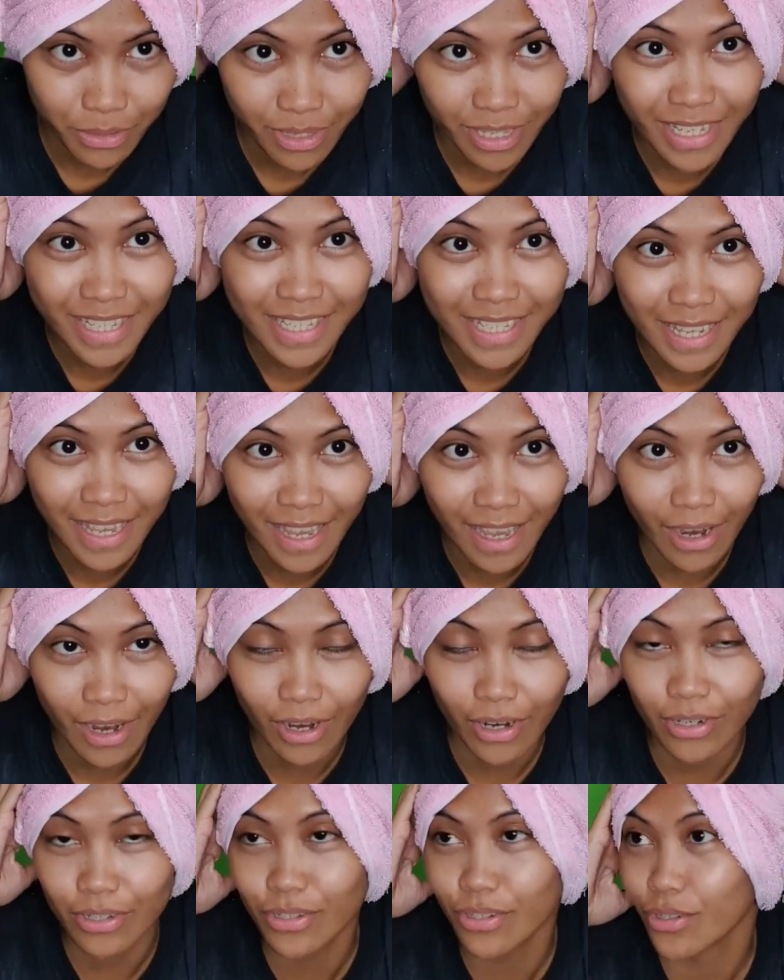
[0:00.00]
this
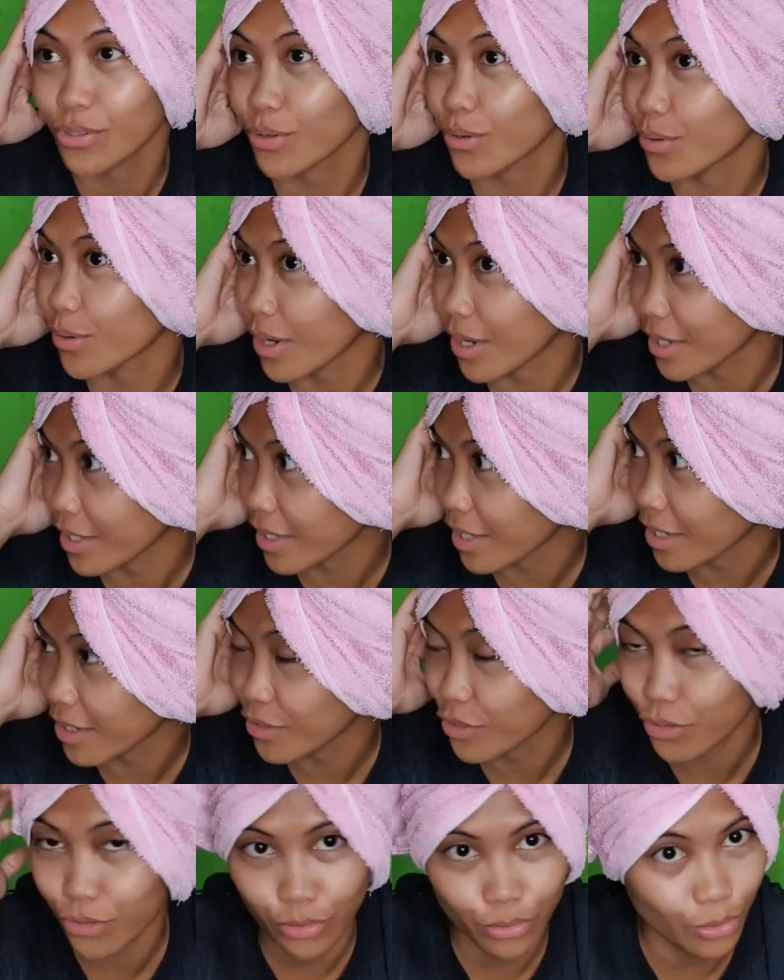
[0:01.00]
hair so I
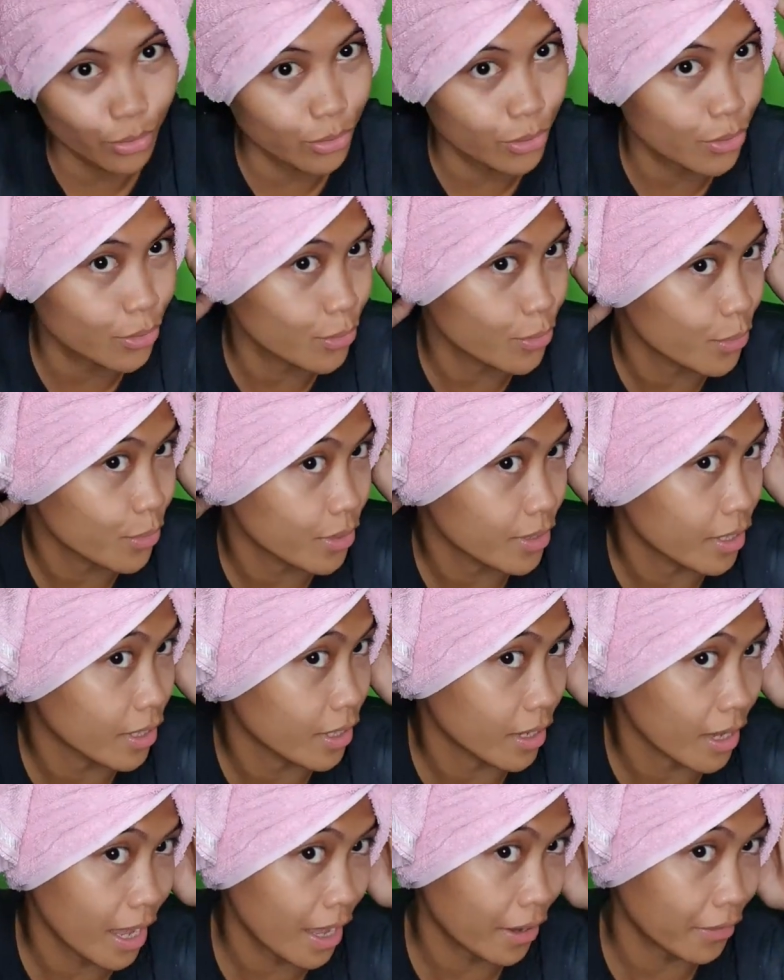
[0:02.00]
can show you
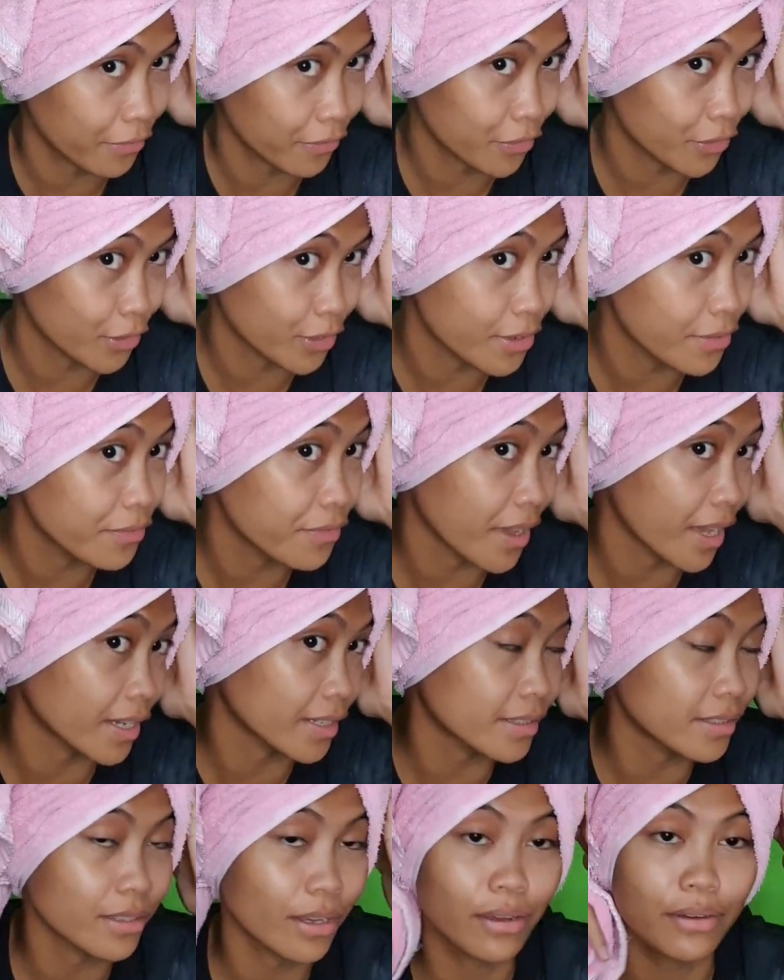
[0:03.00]
the after
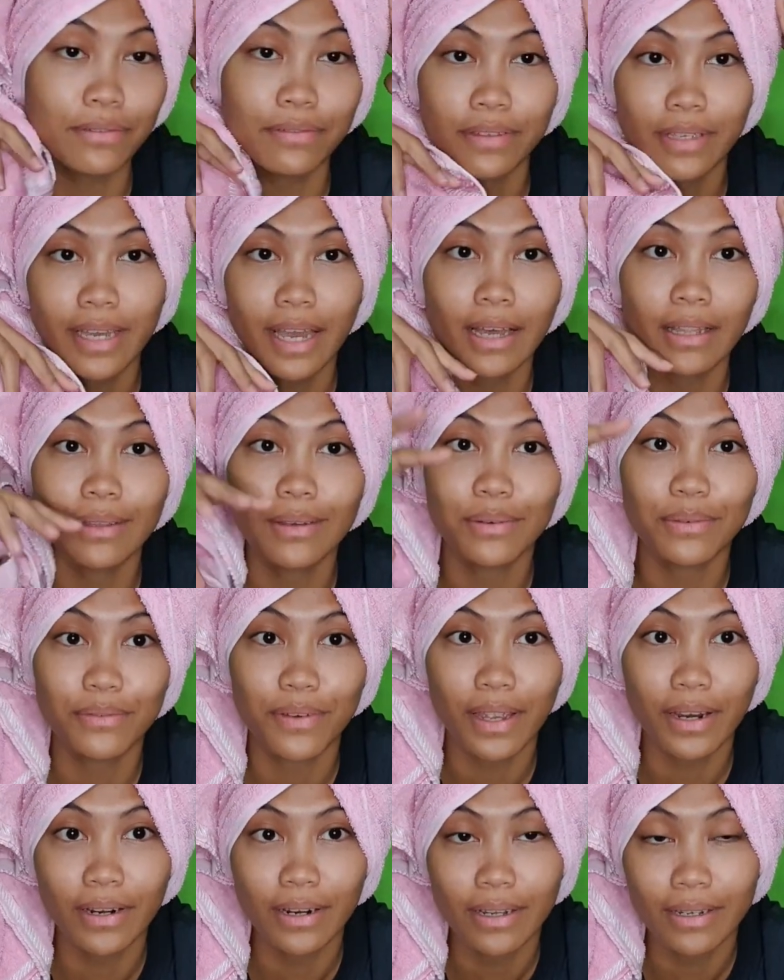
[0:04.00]
effect of the aloe
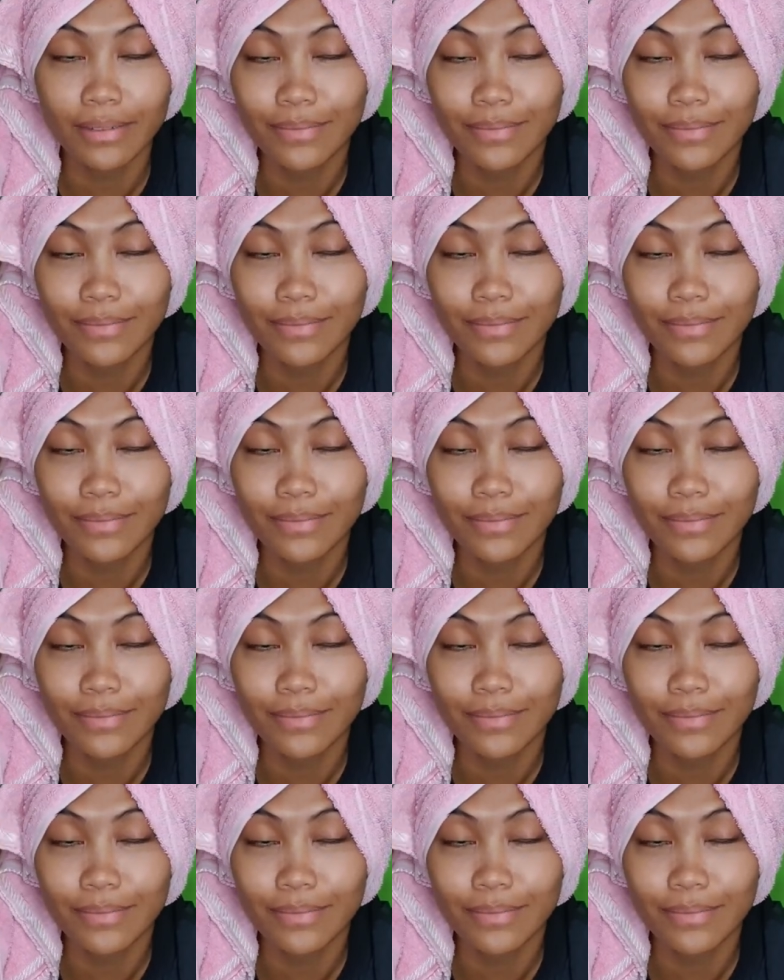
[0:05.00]
vera.